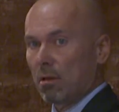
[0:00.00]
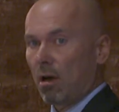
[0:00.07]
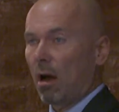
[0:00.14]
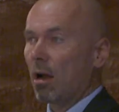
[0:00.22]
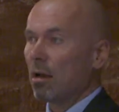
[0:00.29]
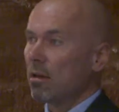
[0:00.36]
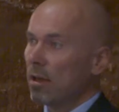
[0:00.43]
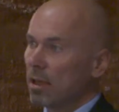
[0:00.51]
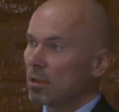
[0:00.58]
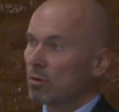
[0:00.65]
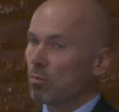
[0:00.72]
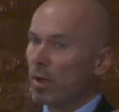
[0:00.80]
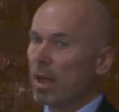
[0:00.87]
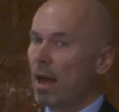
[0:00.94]

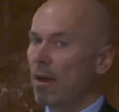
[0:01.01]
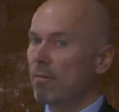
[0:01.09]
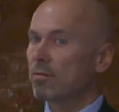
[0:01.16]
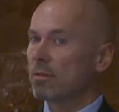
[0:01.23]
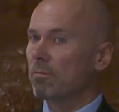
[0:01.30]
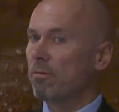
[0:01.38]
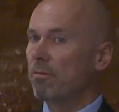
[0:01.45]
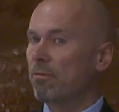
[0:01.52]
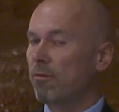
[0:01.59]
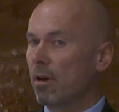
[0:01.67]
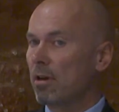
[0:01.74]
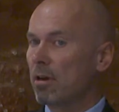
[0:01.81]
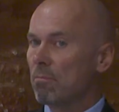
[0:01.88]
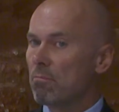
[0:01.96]
unless we have some
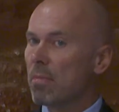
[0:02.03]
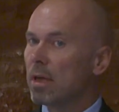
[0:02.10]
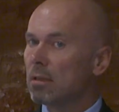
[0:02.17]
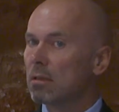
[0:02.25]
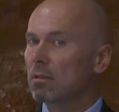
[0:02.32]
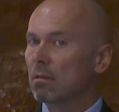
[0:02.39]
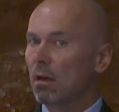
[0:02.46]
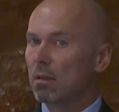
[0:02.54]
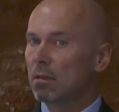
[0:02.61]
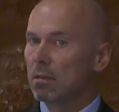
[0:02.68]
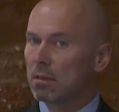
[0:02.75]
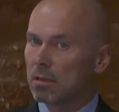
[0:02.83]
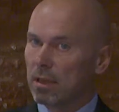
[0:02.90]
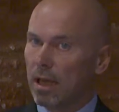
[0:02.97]
fundamental
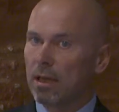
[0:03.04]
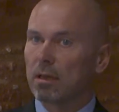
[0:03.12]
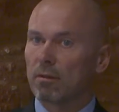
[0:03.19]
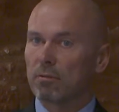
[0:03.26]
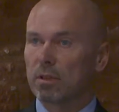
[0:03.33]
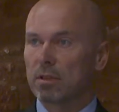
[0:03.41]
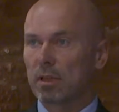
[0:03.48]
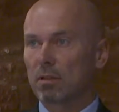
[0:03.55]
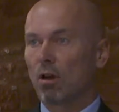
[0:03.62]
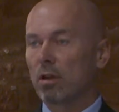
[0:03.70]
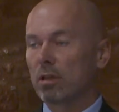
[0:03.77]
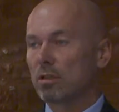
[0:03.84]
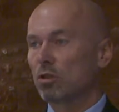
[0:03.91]
understanding of the technology.